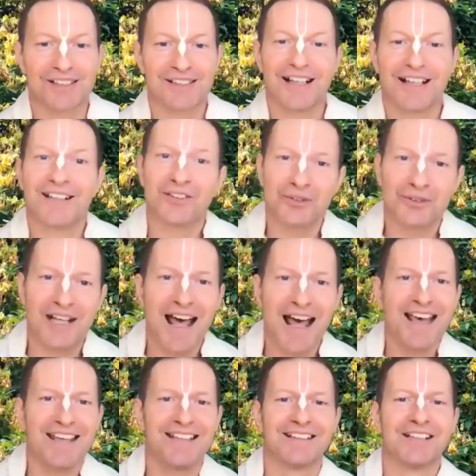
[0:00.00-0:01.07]
And
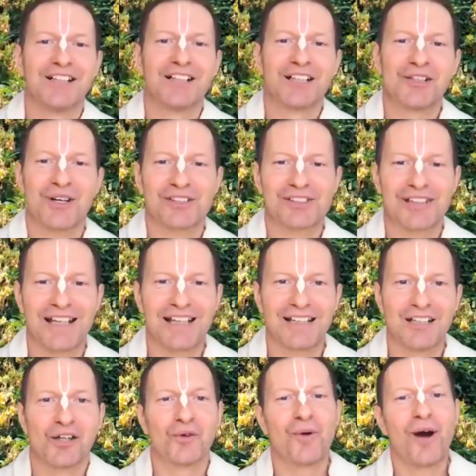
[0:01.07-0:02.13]
today you are saying,
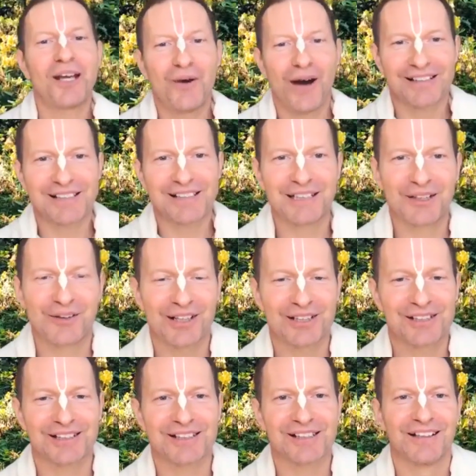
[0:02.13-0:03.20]
why are you asking
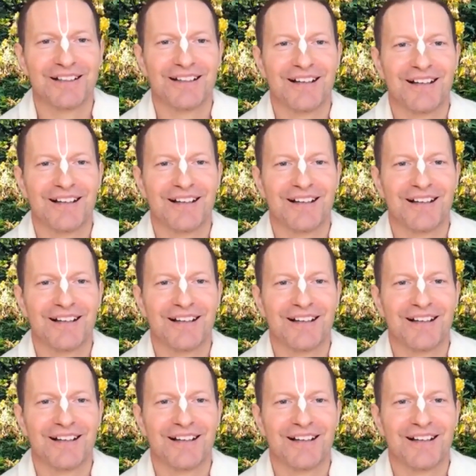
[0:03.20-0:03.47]
questions?